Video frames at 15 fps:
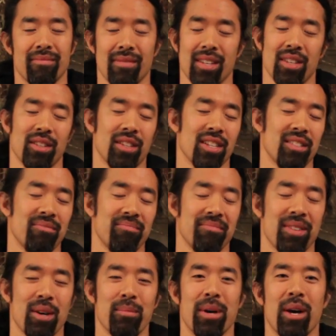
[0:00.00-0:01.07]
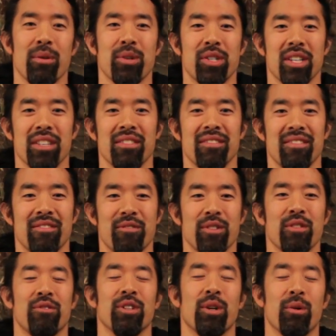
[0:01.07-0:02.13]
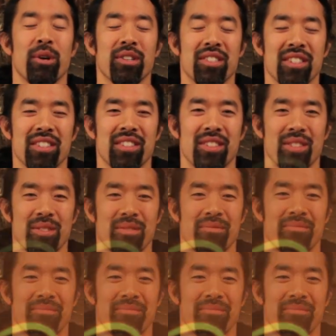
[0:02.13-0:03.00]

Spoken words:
And again, I'm Howard Chen for the Flow Arts Institute.